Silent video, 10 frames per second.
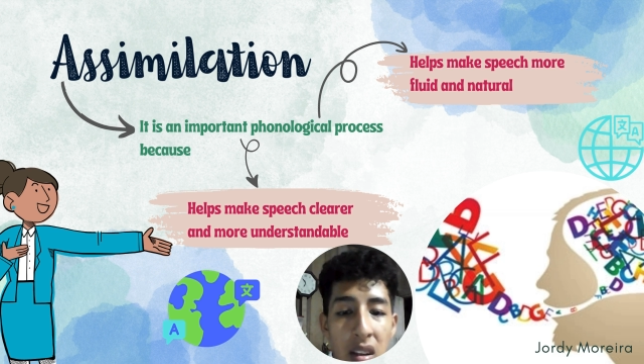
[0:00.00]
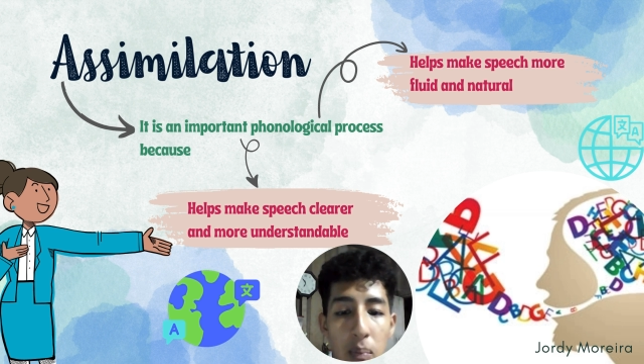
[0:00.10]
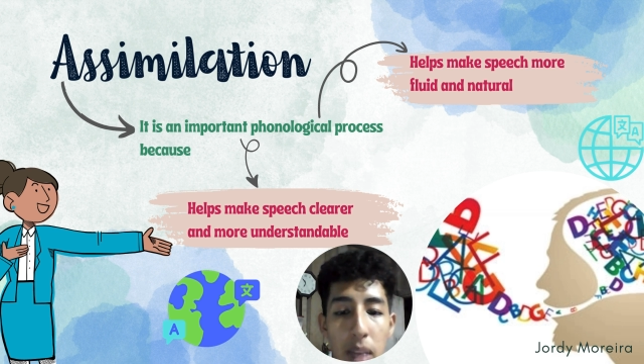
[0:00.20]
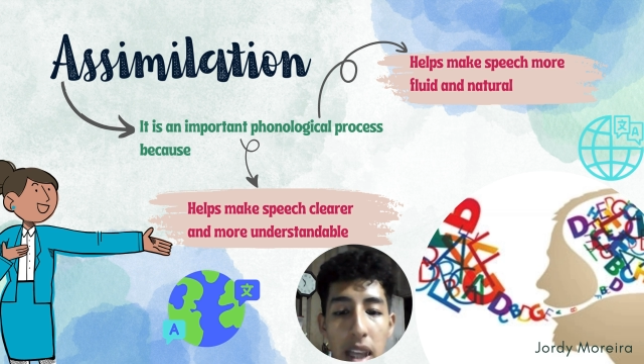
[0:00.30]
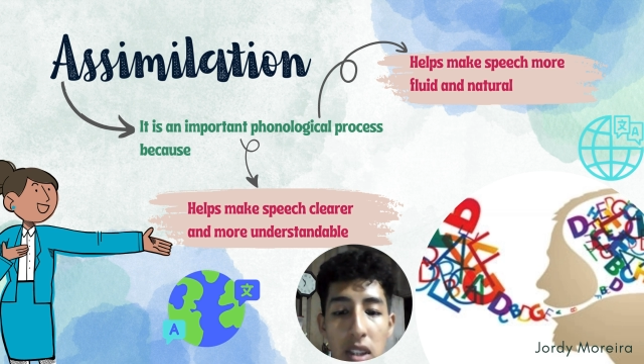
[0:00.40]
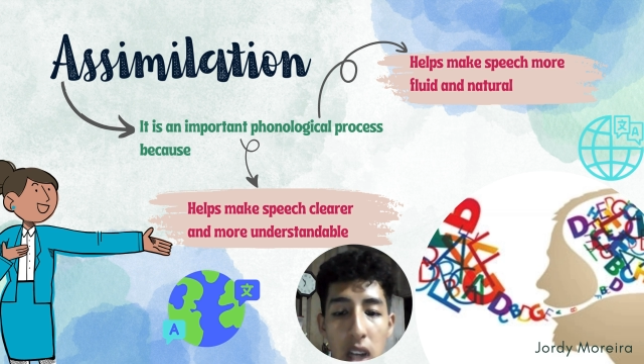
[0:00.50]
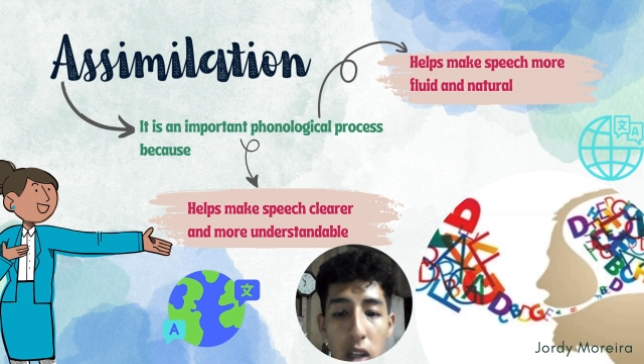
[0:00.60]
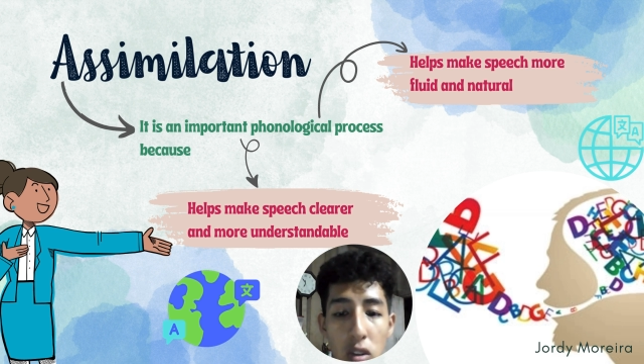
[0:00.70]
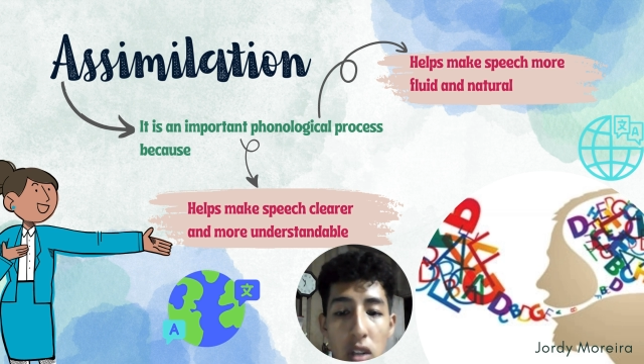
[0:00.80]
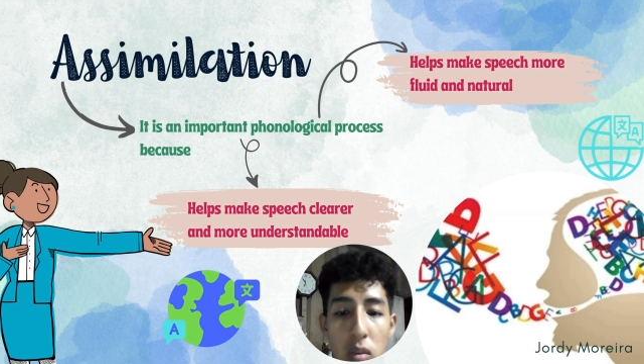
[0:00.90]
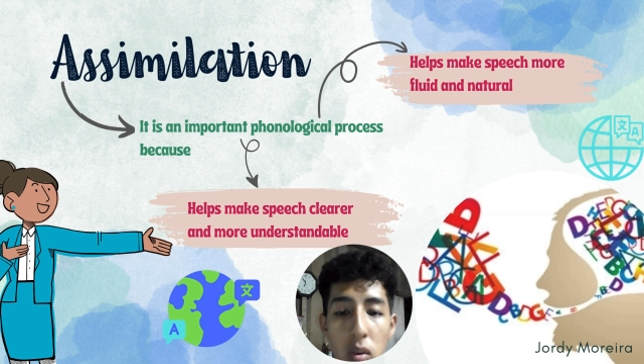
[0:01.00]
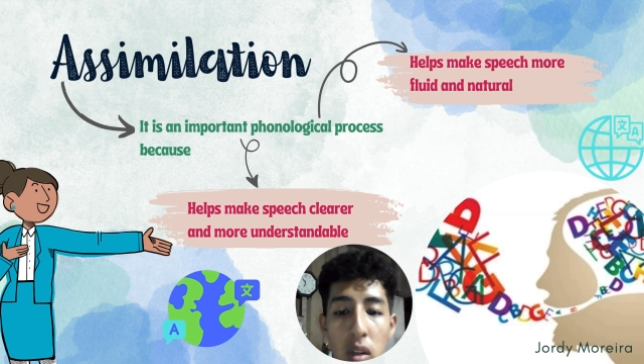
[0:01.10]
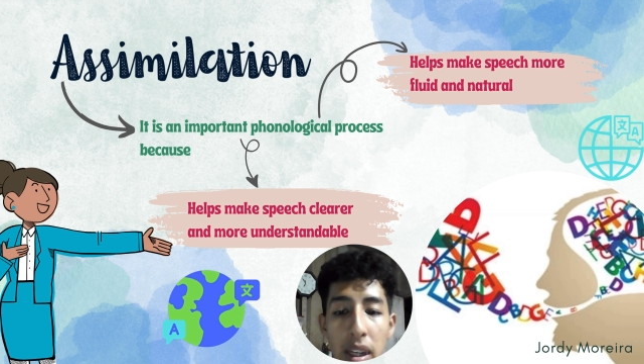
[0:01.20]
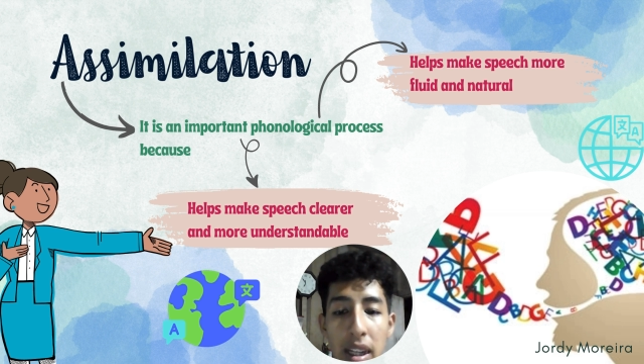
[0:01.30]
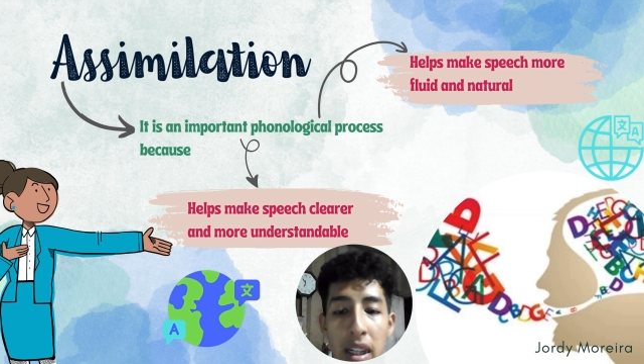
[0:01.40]
plays a crucial
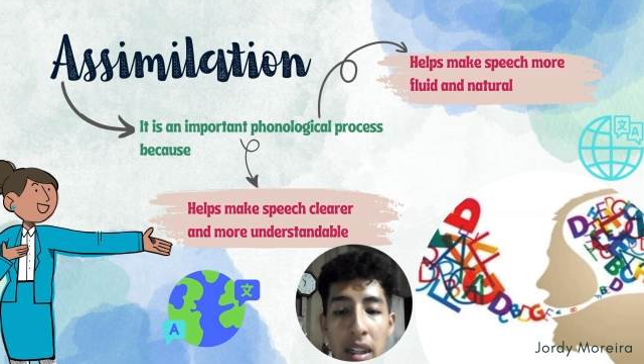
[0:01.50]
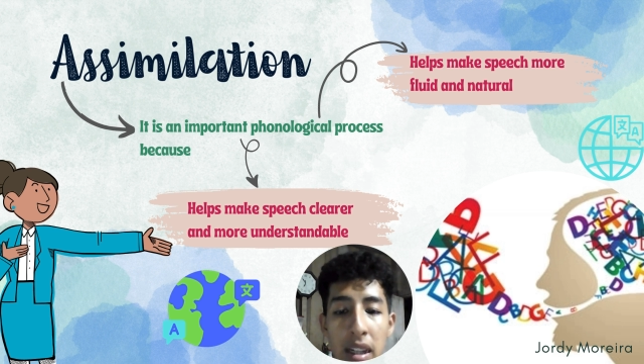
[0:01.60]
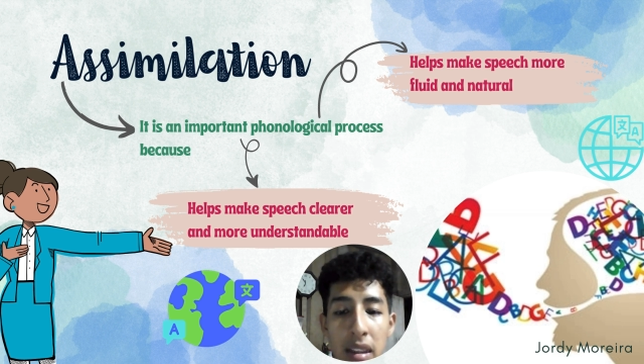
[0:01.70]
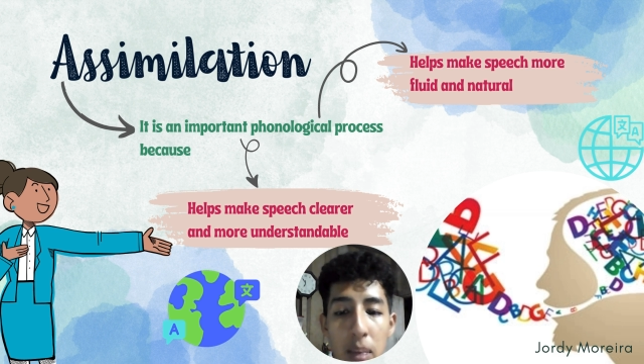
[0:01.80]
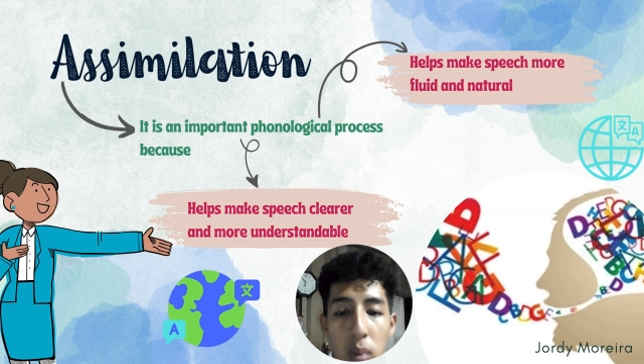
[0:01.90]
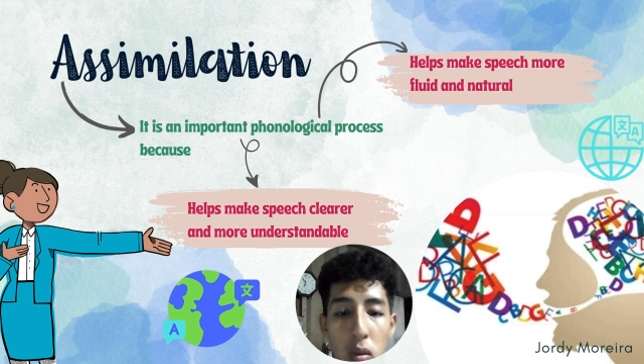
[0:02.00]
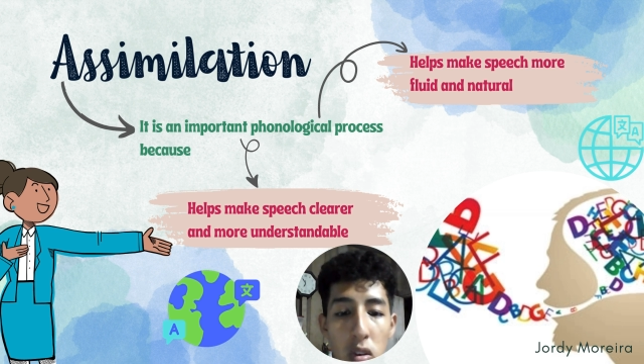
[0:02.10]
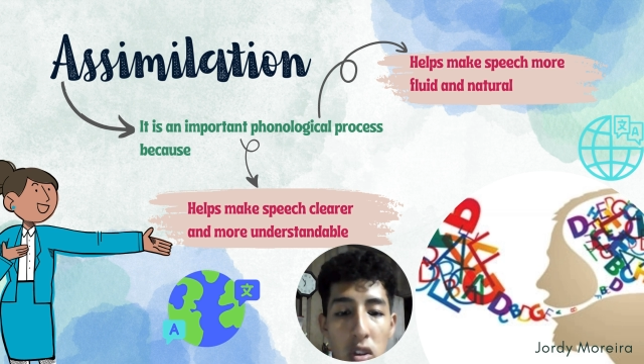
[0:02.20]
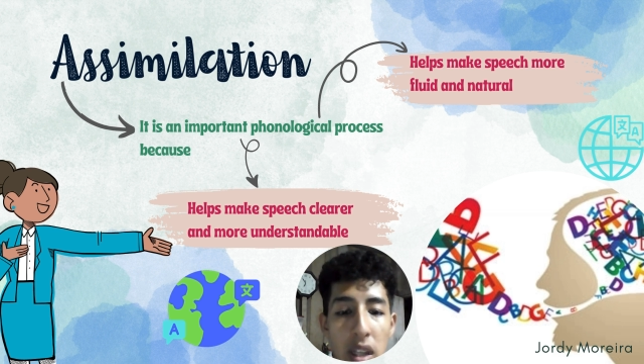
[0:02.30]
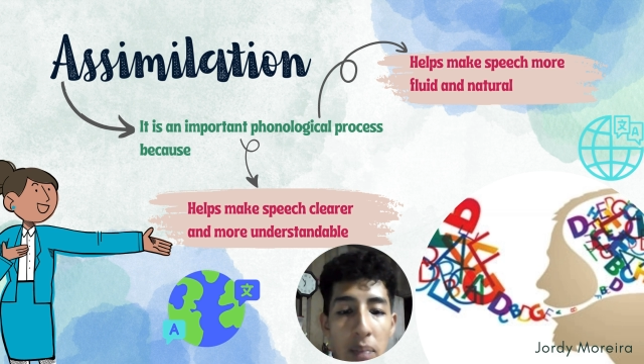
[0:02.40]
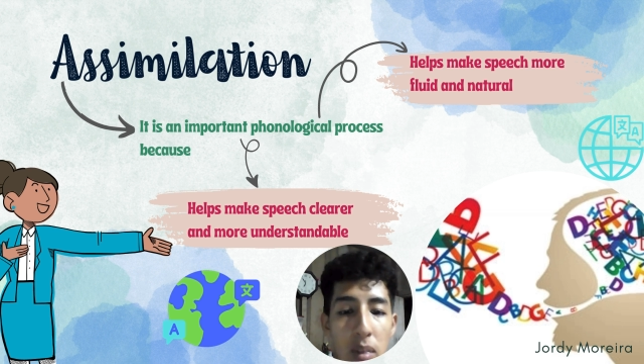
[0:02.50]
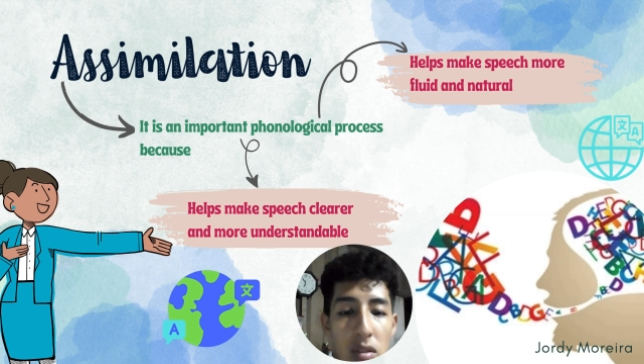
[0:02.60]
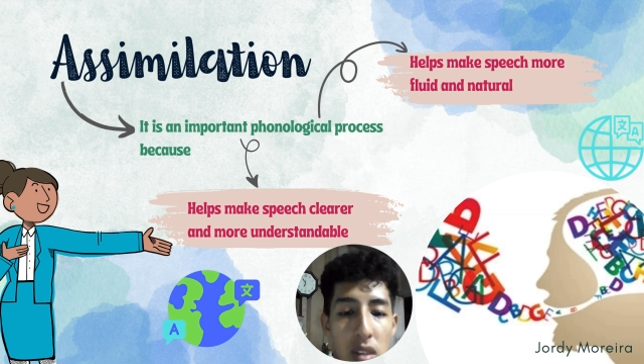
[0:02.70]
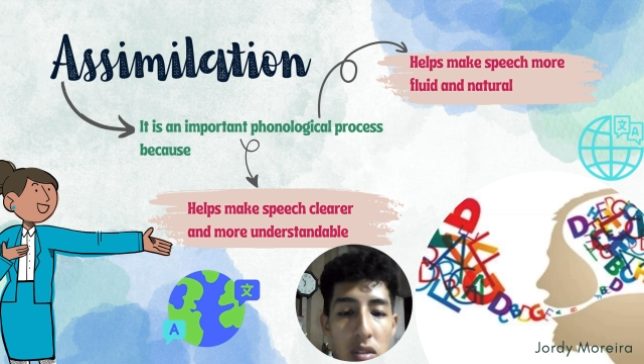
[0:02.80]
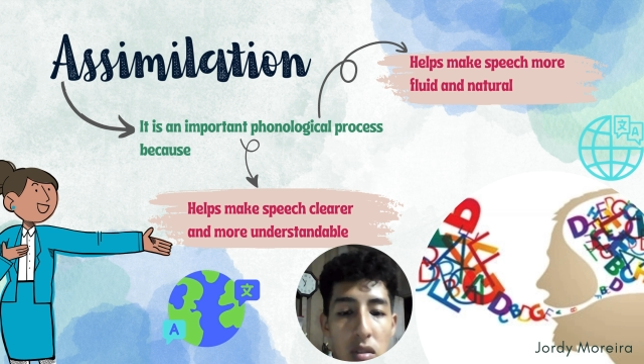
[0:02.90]
role in the production and
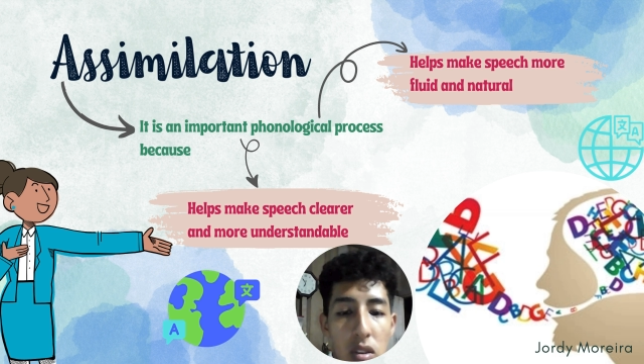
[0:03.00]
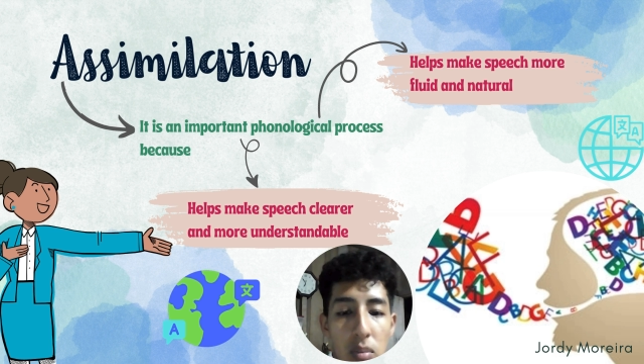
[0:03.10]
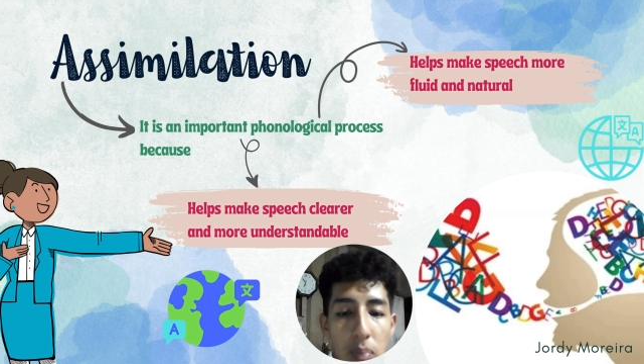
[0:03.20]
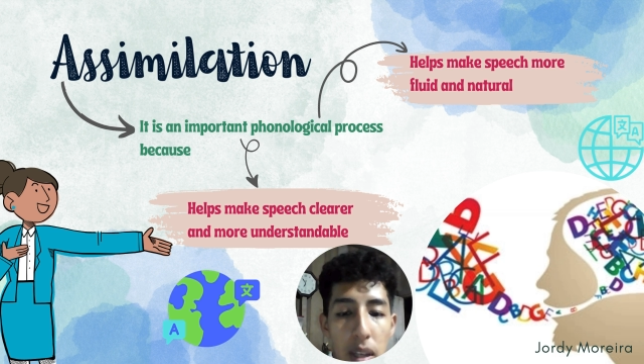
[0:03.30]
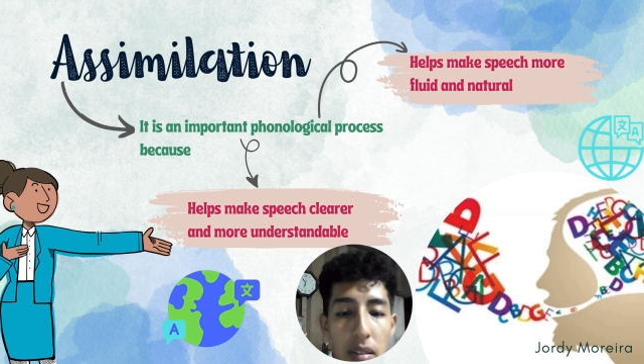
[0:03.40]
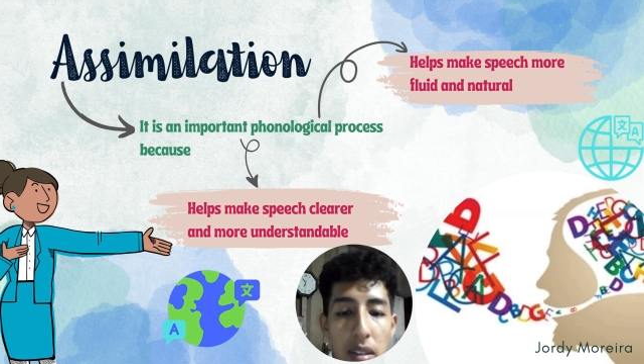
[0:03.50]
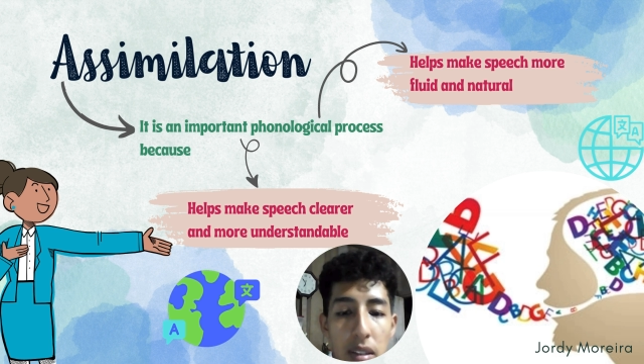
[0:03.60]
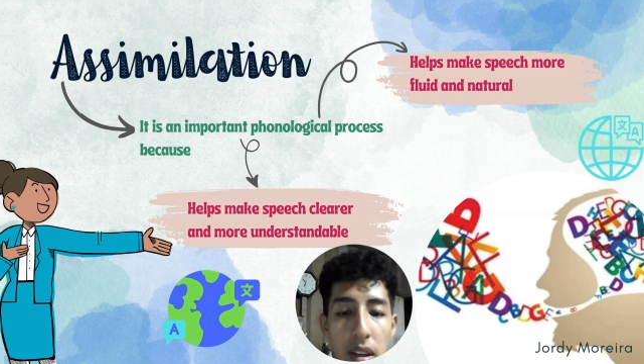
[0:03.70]
perception of speech,